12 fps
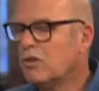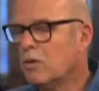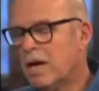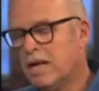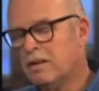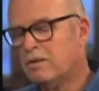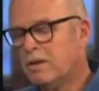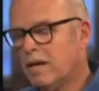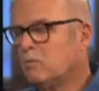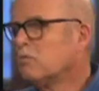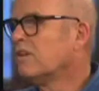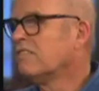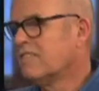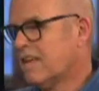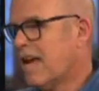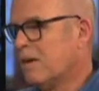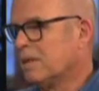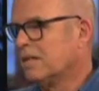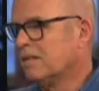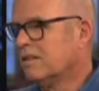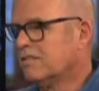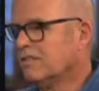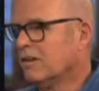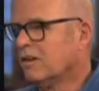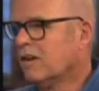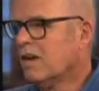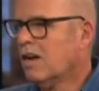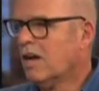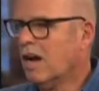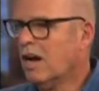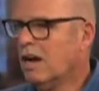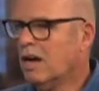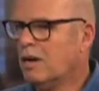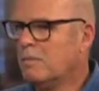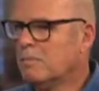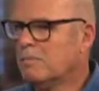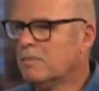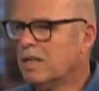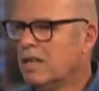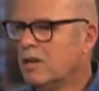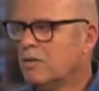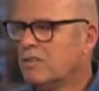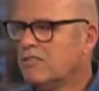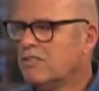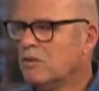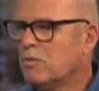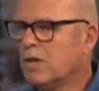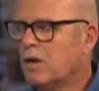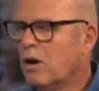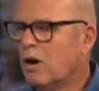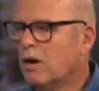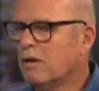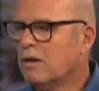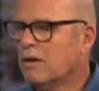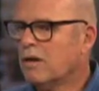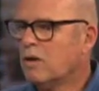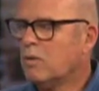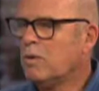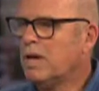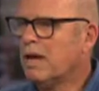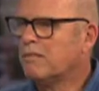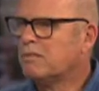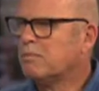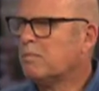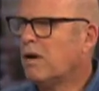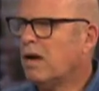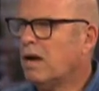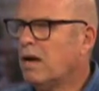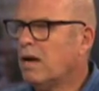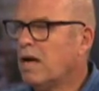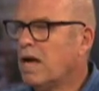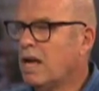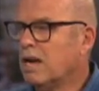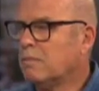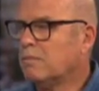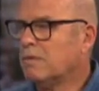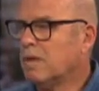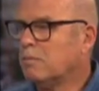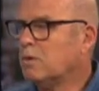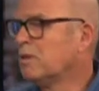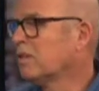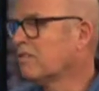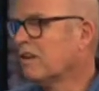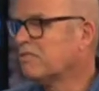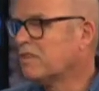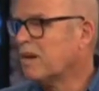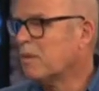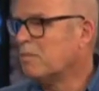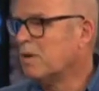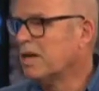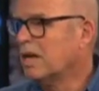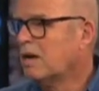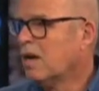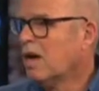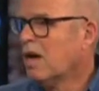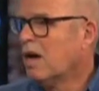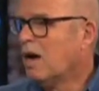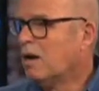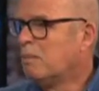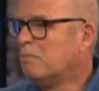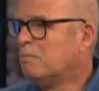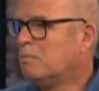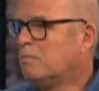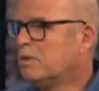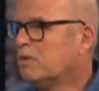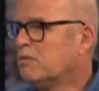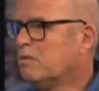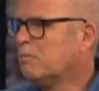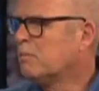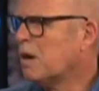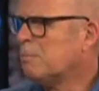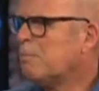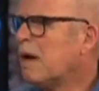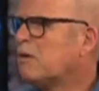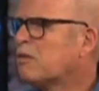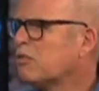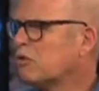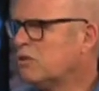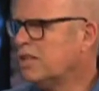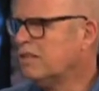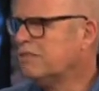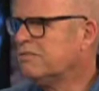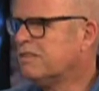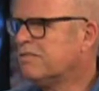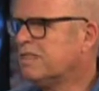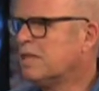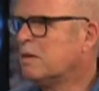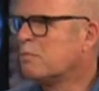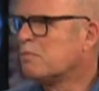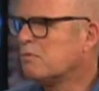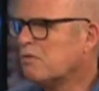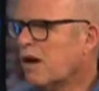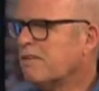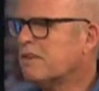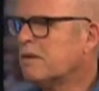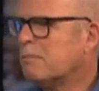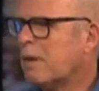So, and it, it runs the gamut this year. Um, you know, this year we are we have and I'm, I'm doing this off the top of my head, uh, but about 13 to 15 private